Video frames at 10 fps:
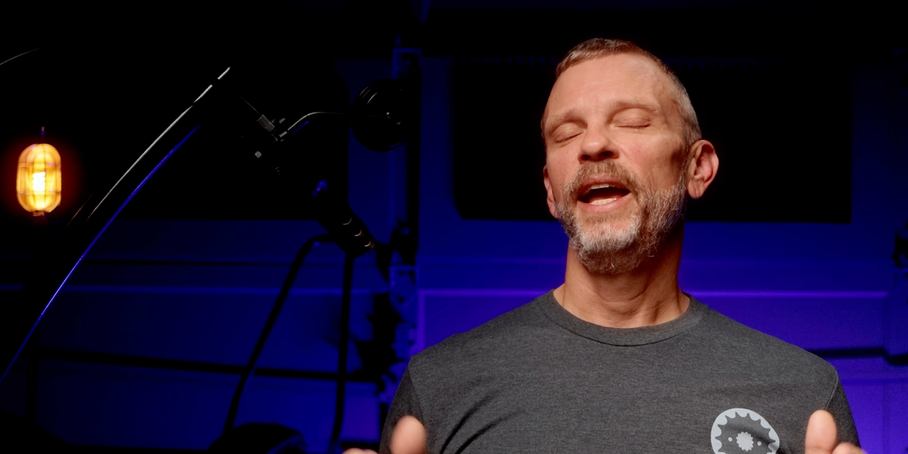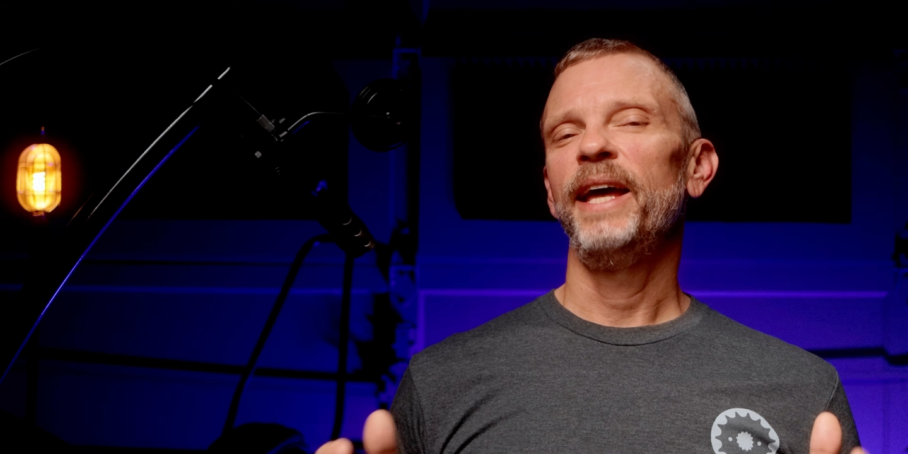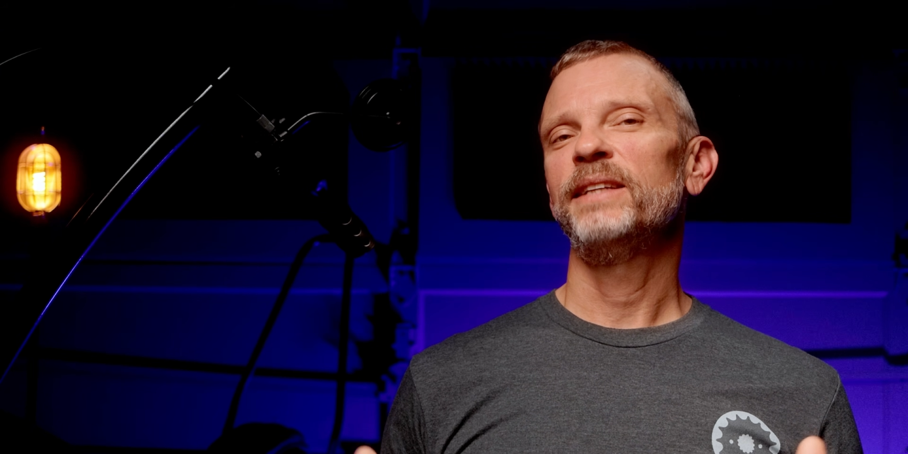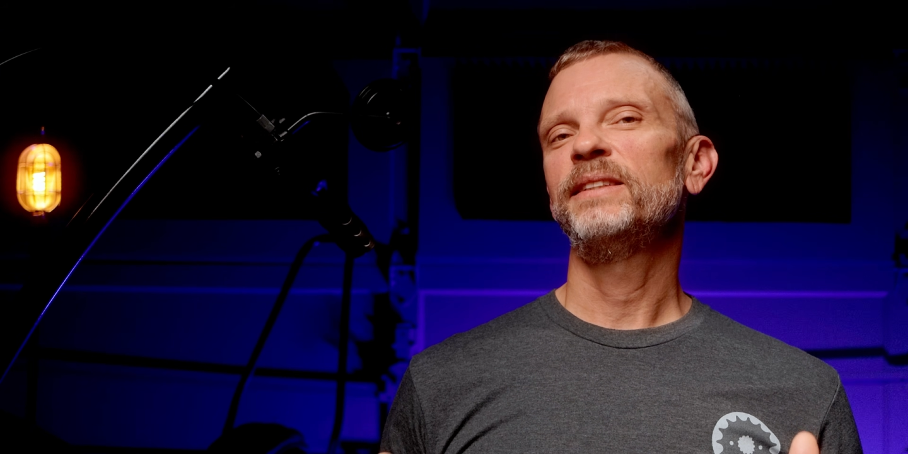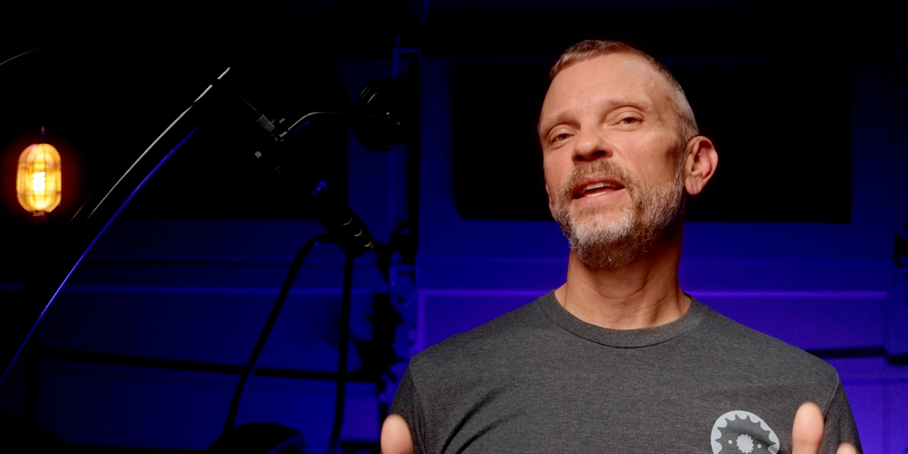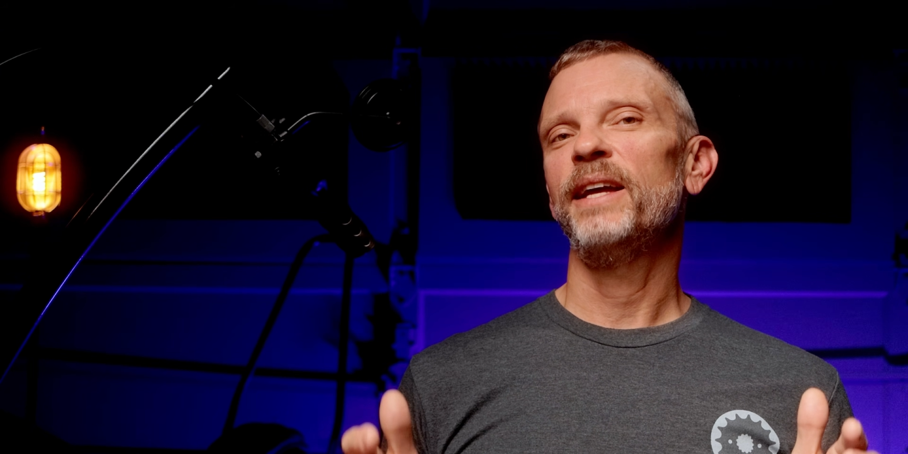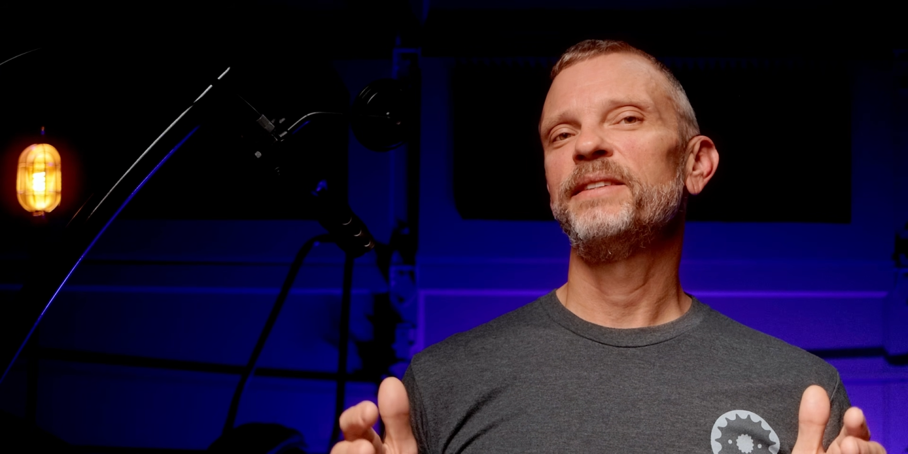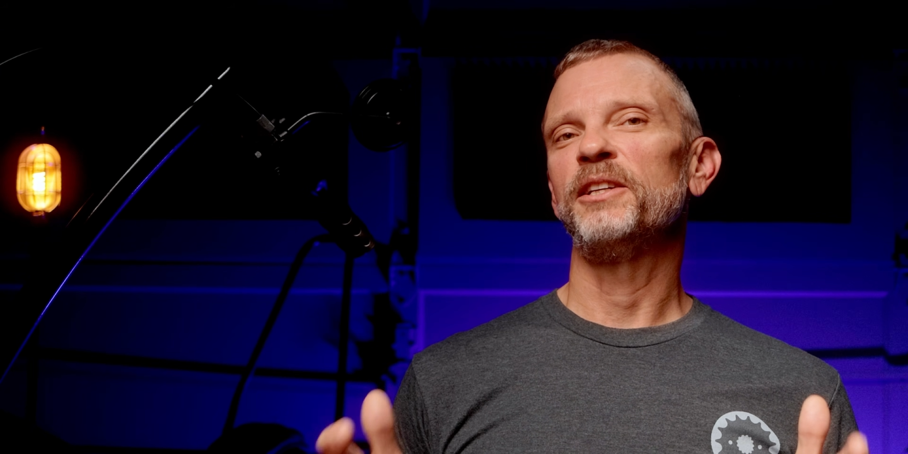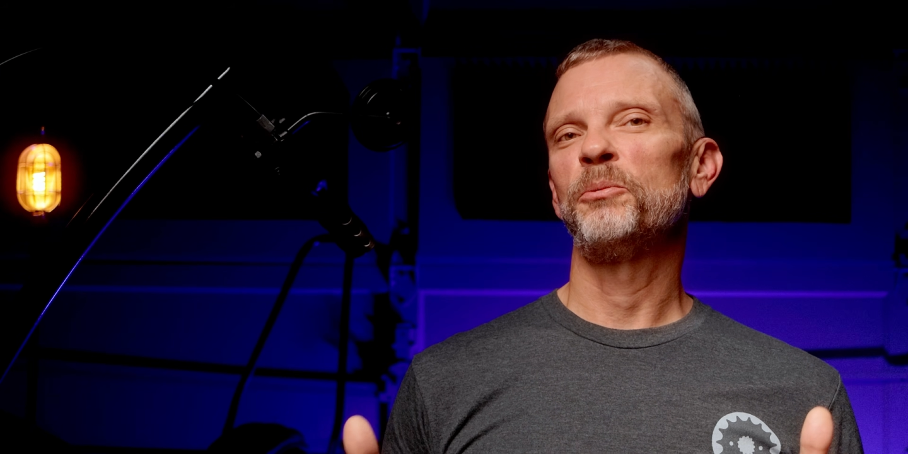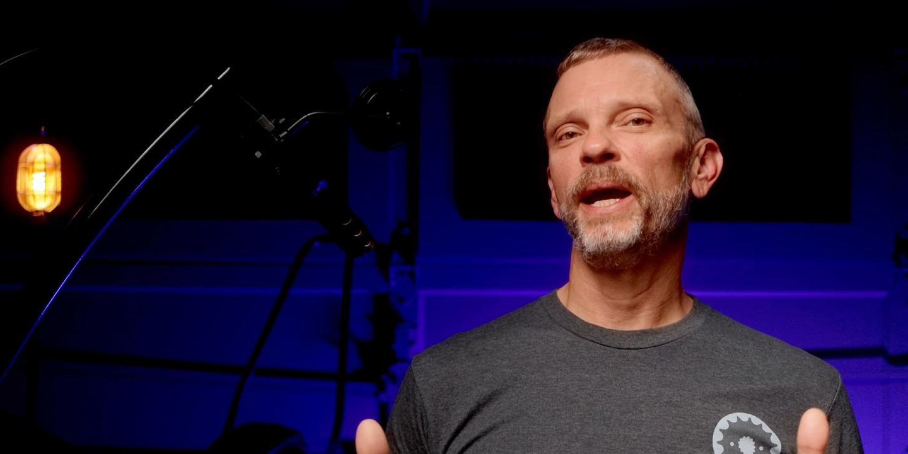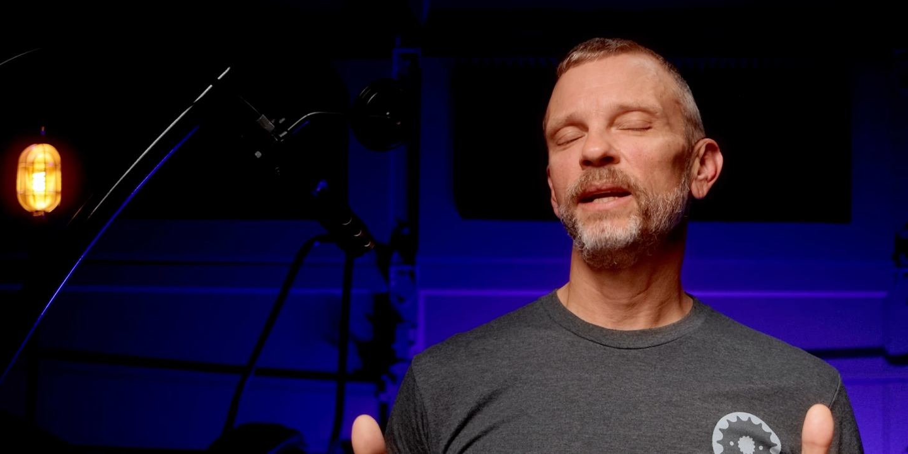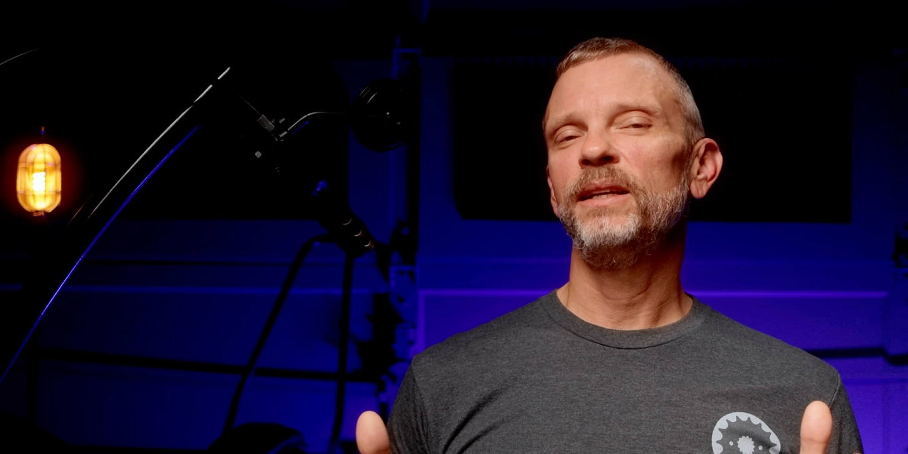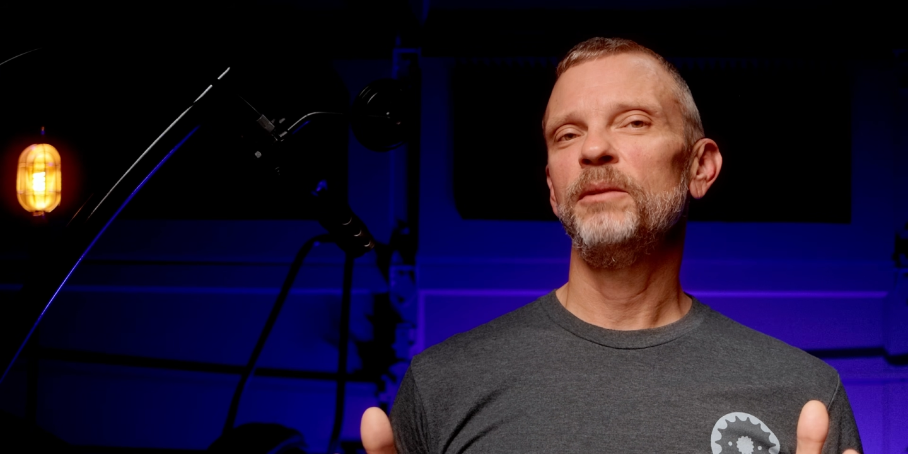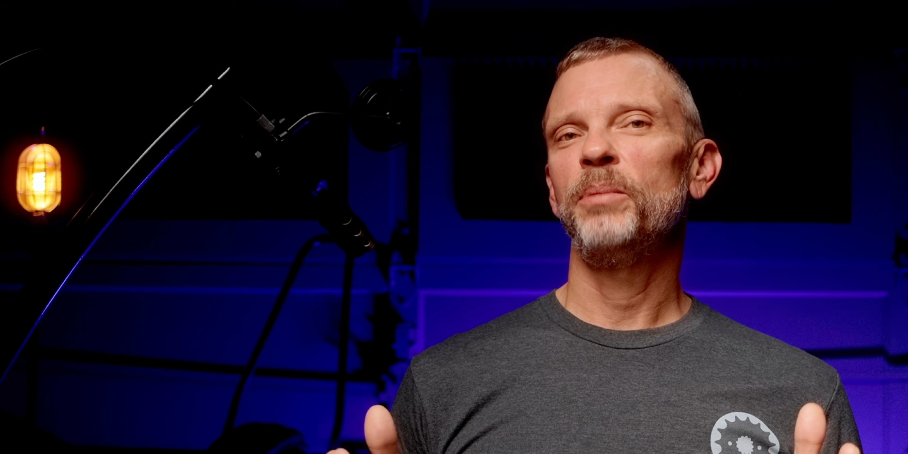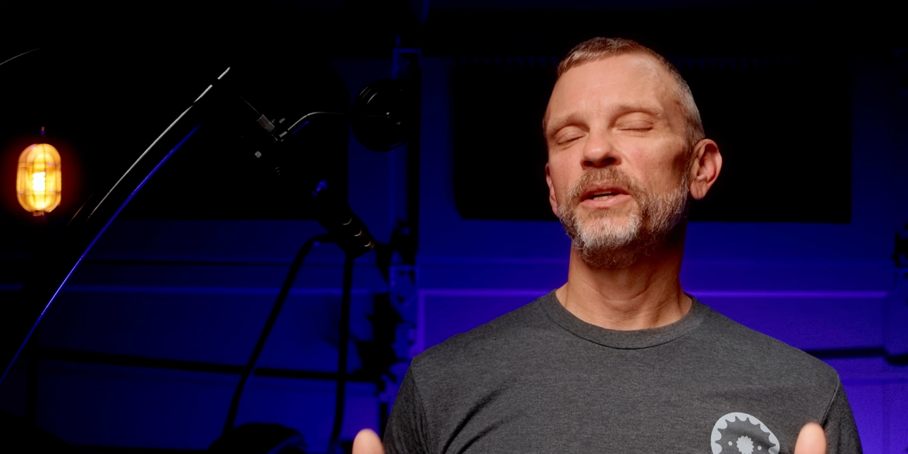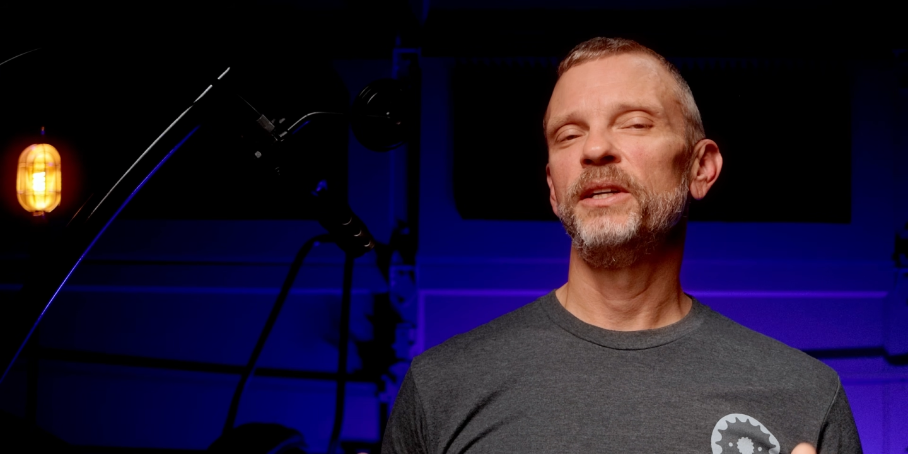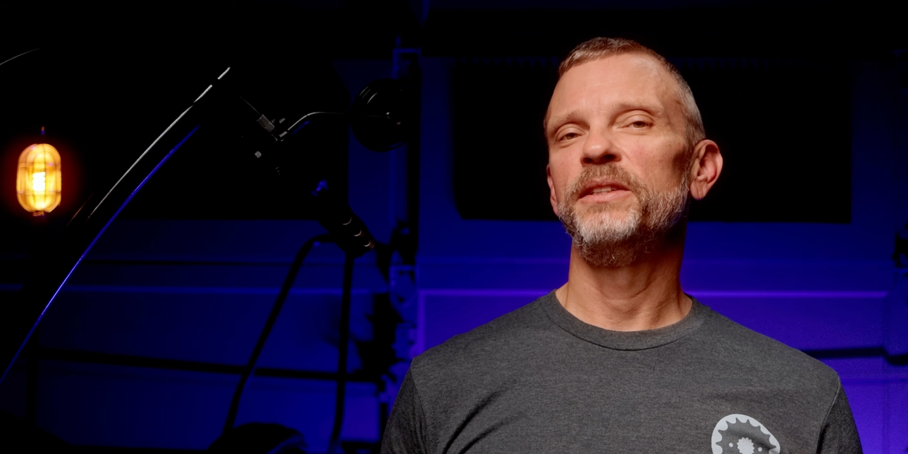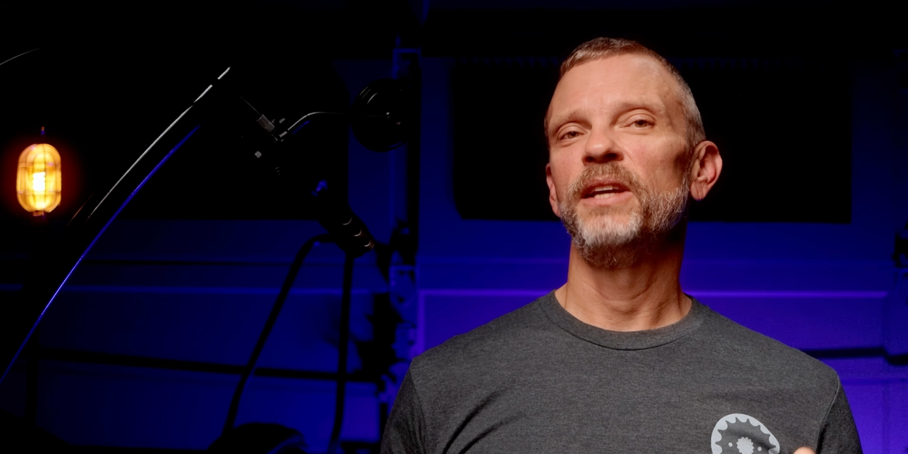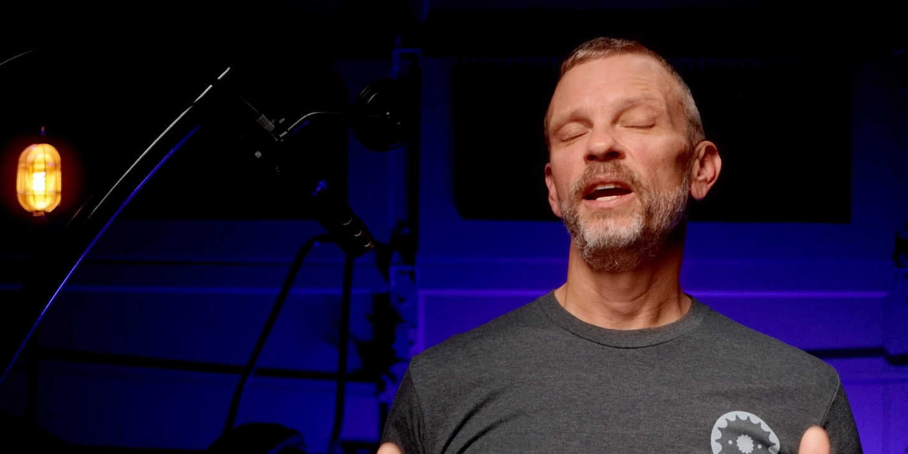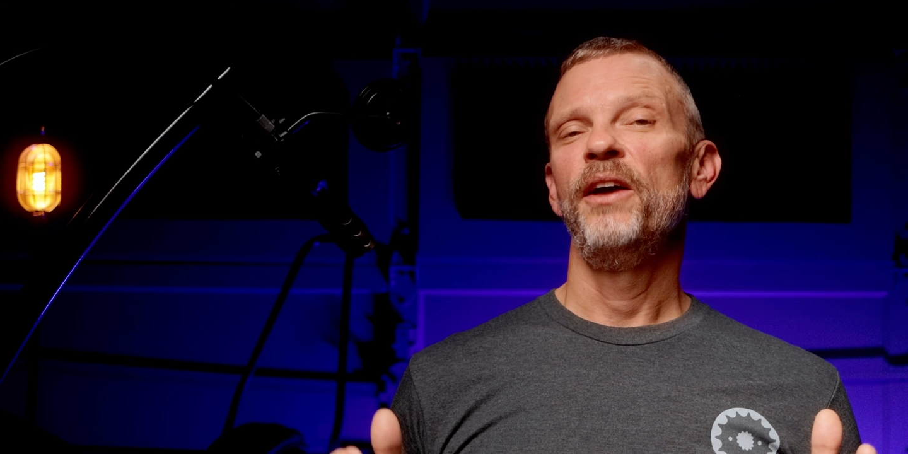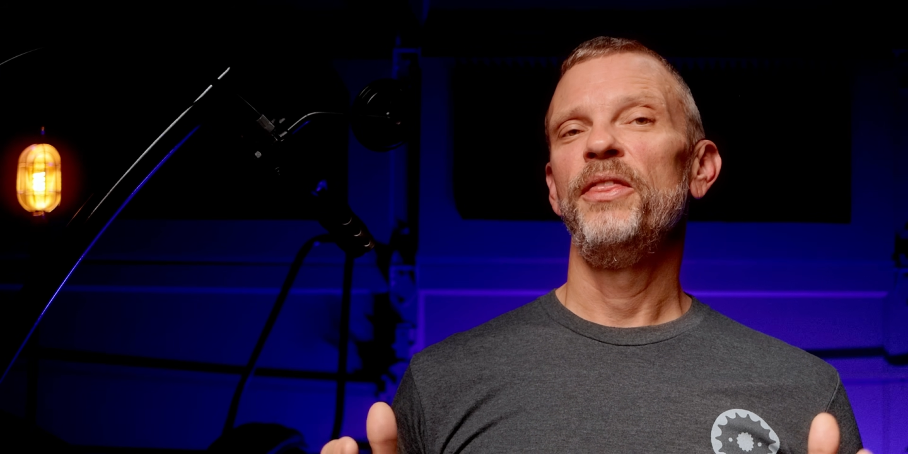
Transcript: And I say that's expected because